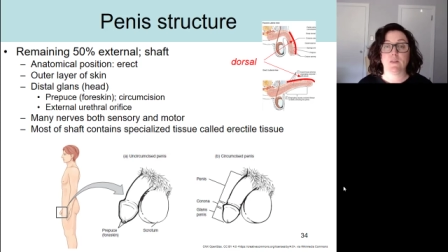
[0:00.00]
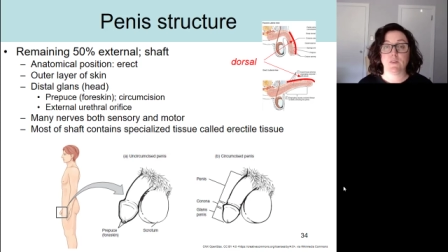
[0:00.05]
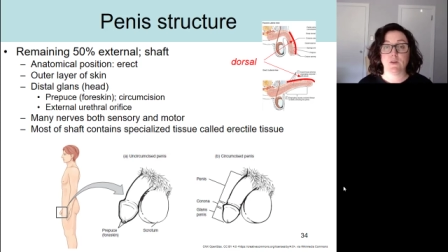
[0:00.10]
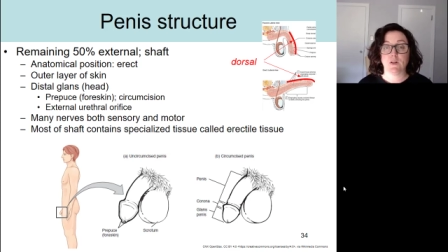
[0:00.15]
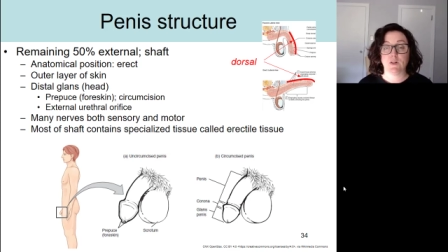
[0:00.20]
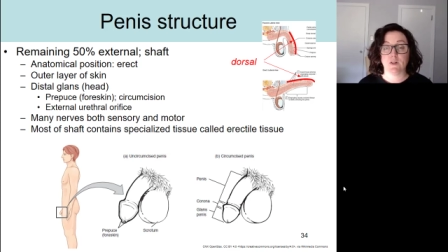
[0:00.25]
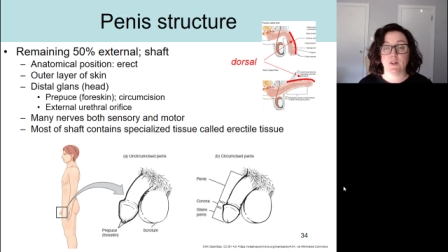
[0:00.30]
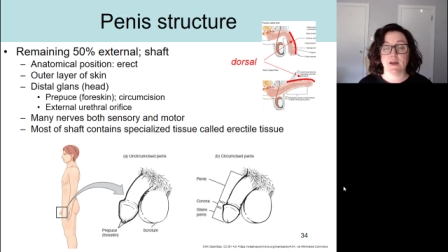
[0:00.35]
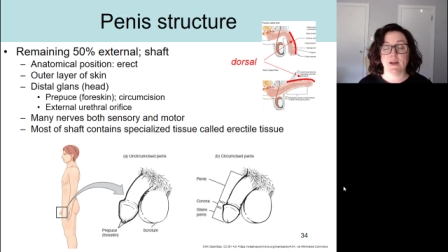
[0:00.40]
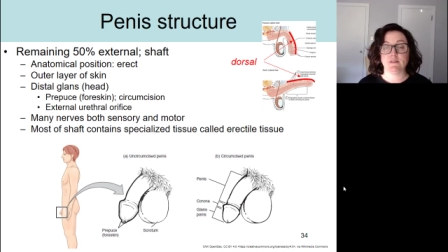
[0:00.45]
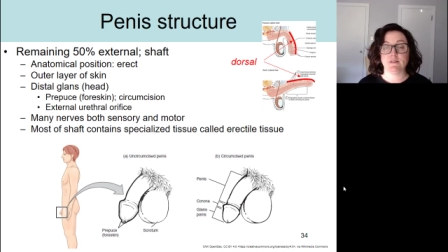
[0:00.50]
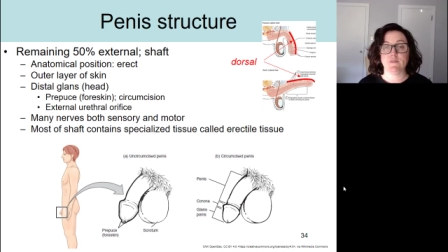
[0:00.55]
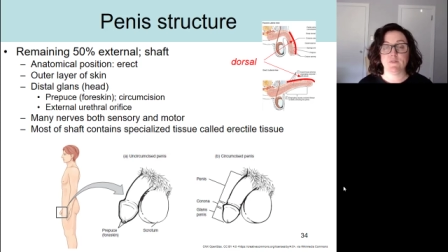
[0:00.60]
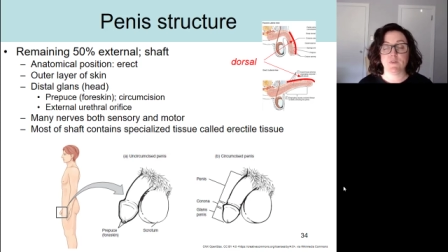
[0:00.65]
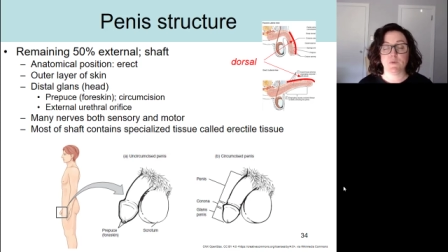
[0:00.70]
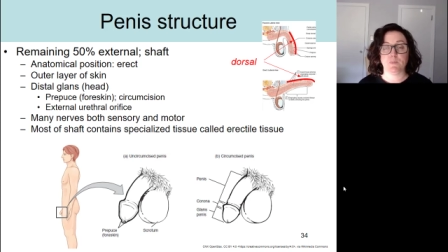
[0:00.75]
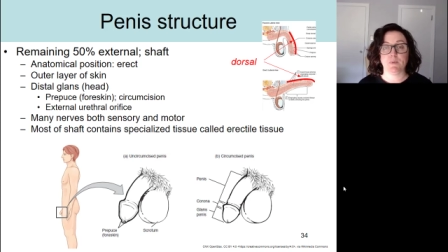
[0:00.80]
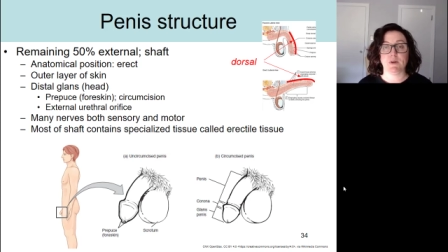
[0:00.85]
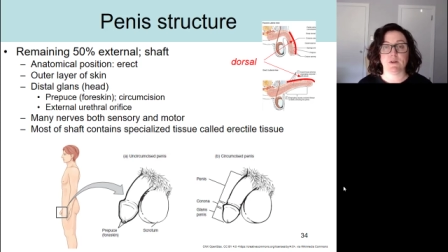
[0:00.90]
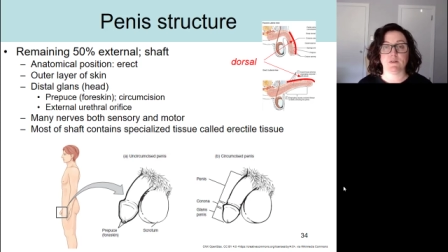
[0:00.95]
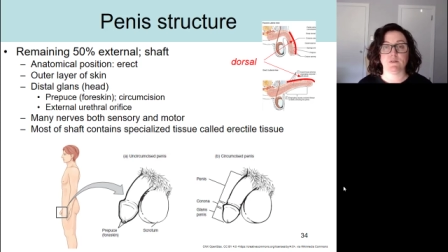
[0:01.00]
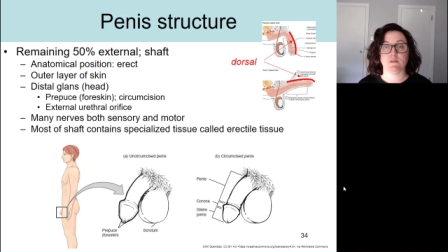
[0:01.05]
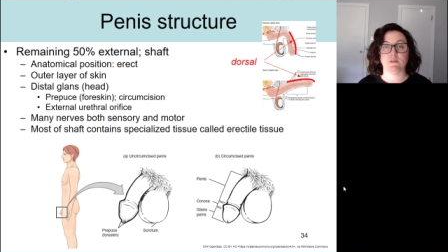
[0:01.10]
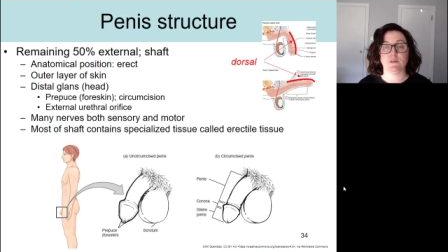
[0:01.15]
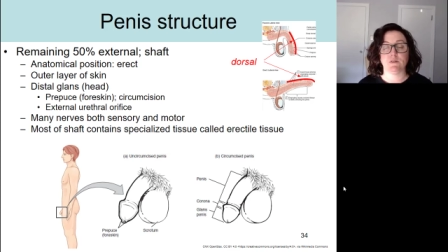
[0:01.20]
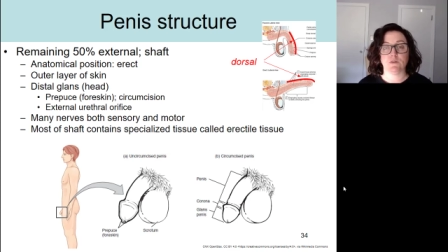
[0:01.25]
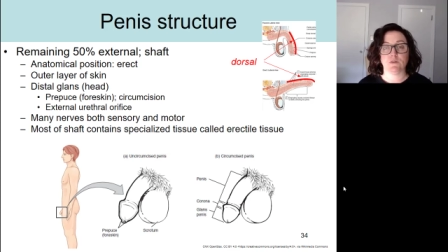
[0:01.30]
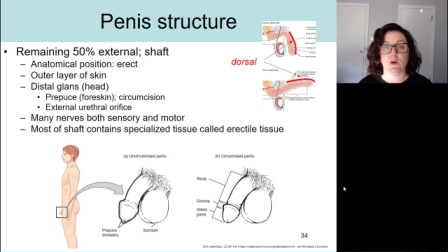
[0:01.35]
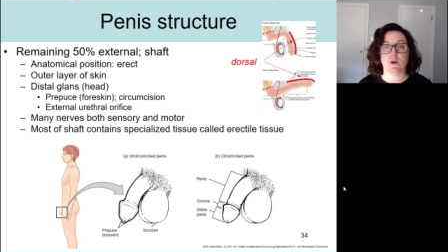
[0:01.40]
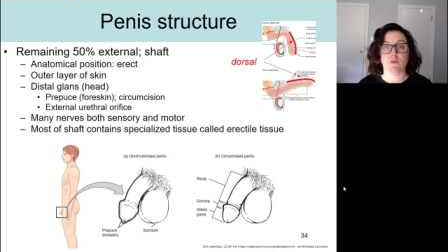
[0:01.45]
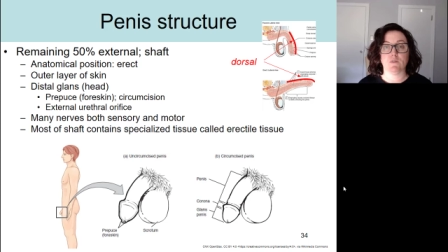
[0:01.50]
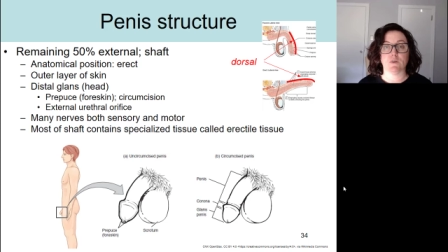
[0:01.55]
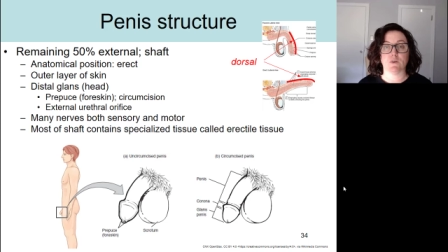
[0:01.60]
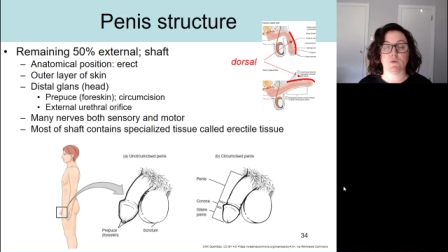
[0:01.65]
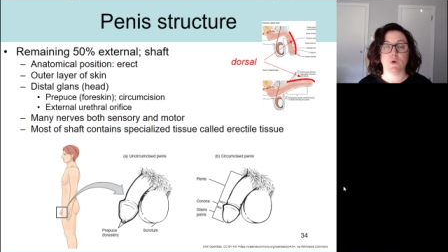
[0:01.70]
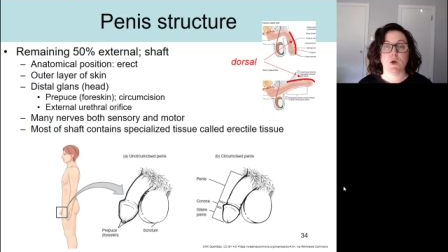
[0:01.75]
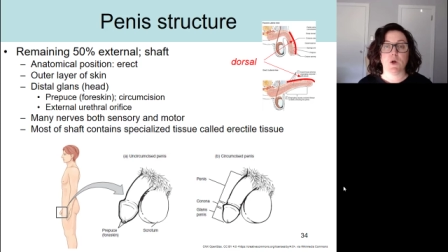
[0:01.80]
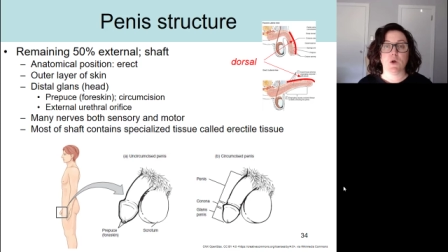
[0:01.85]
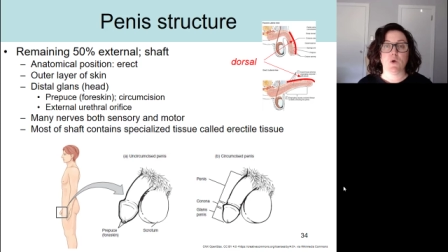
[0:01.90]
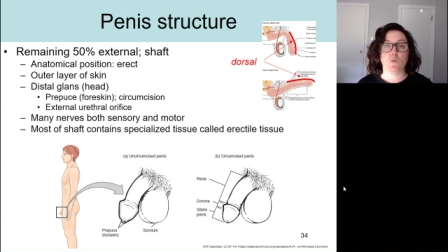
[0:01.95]
The glans of the penis is
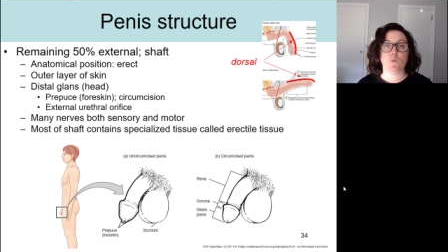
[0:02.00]
covered